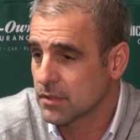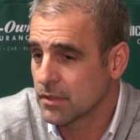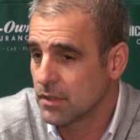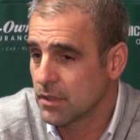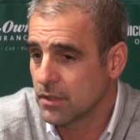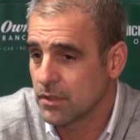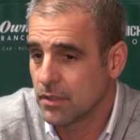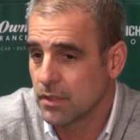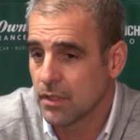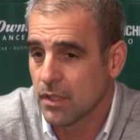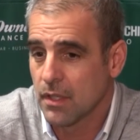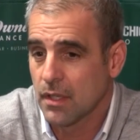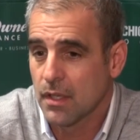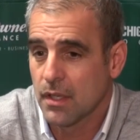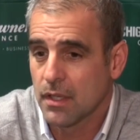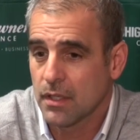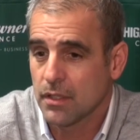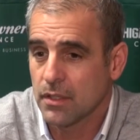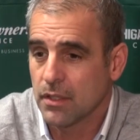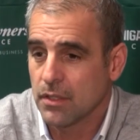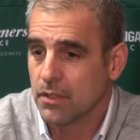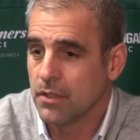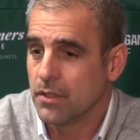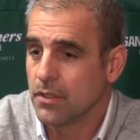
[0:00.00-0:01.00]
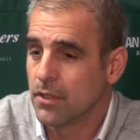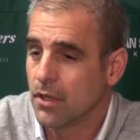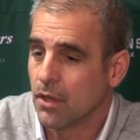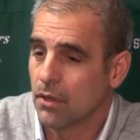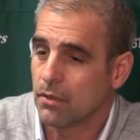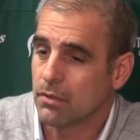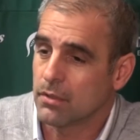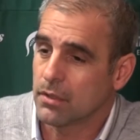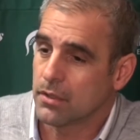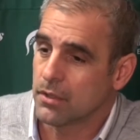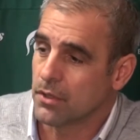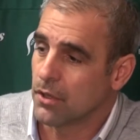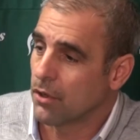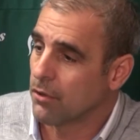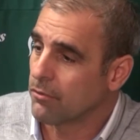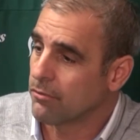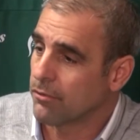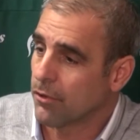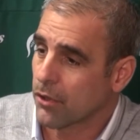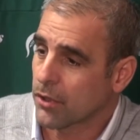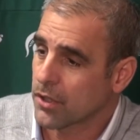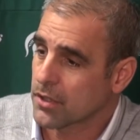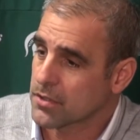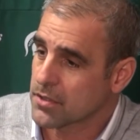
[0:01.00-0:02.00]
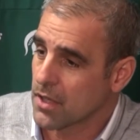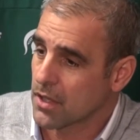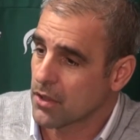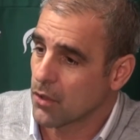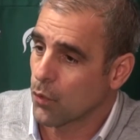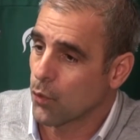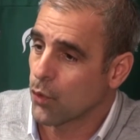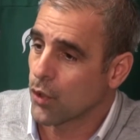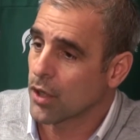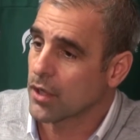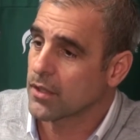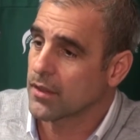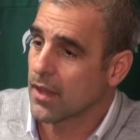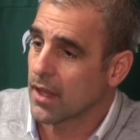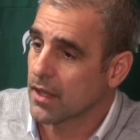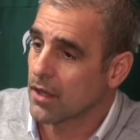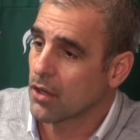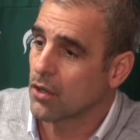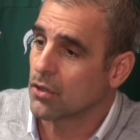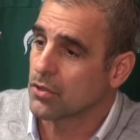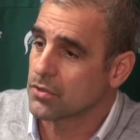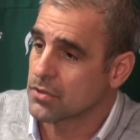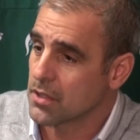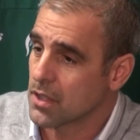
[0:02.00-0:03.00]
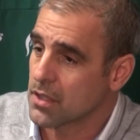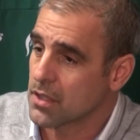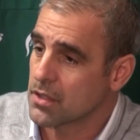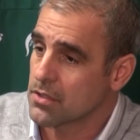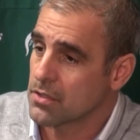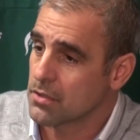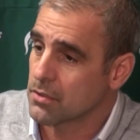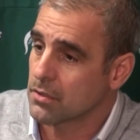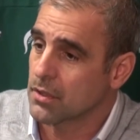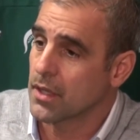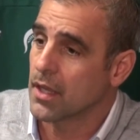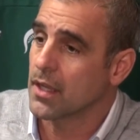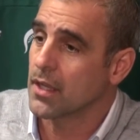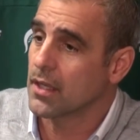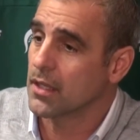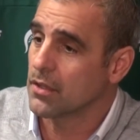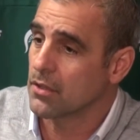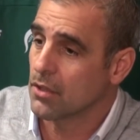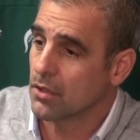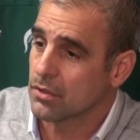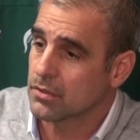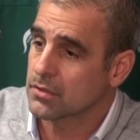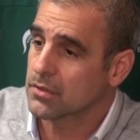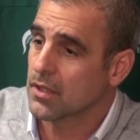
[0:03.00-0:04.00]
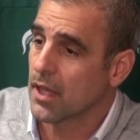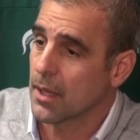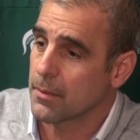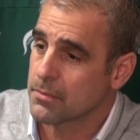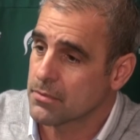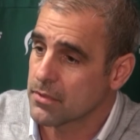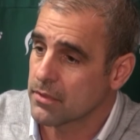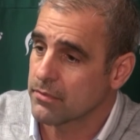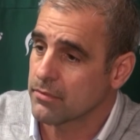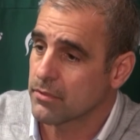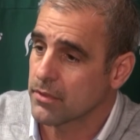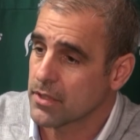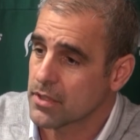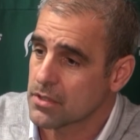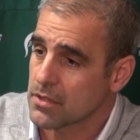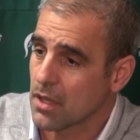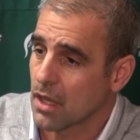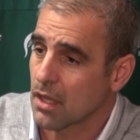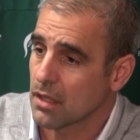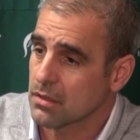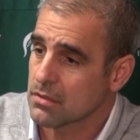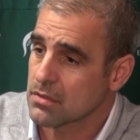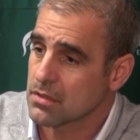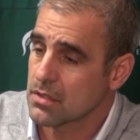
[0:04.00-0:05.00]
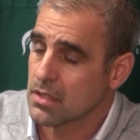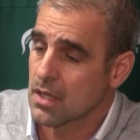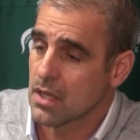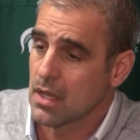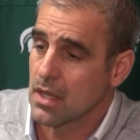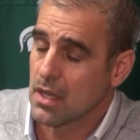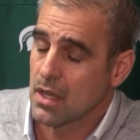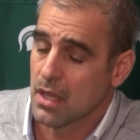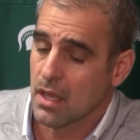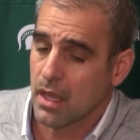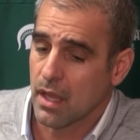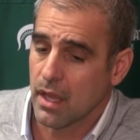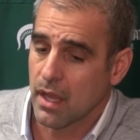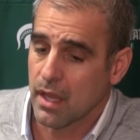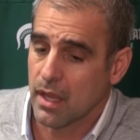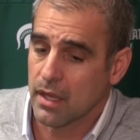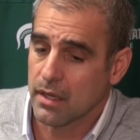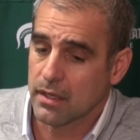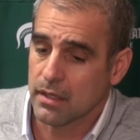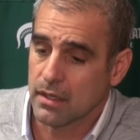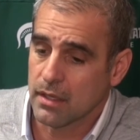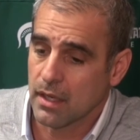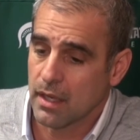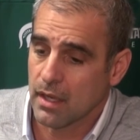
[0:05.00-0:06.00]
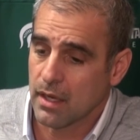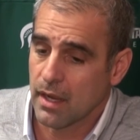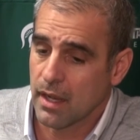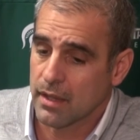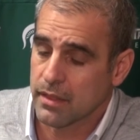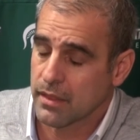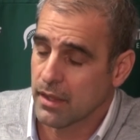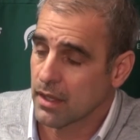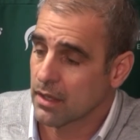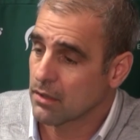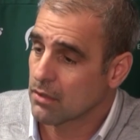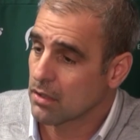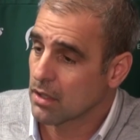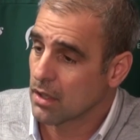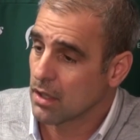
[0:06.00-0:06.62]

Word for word: You, you, you, don't you don't focus on the work that goes into getting those types of results, and and I think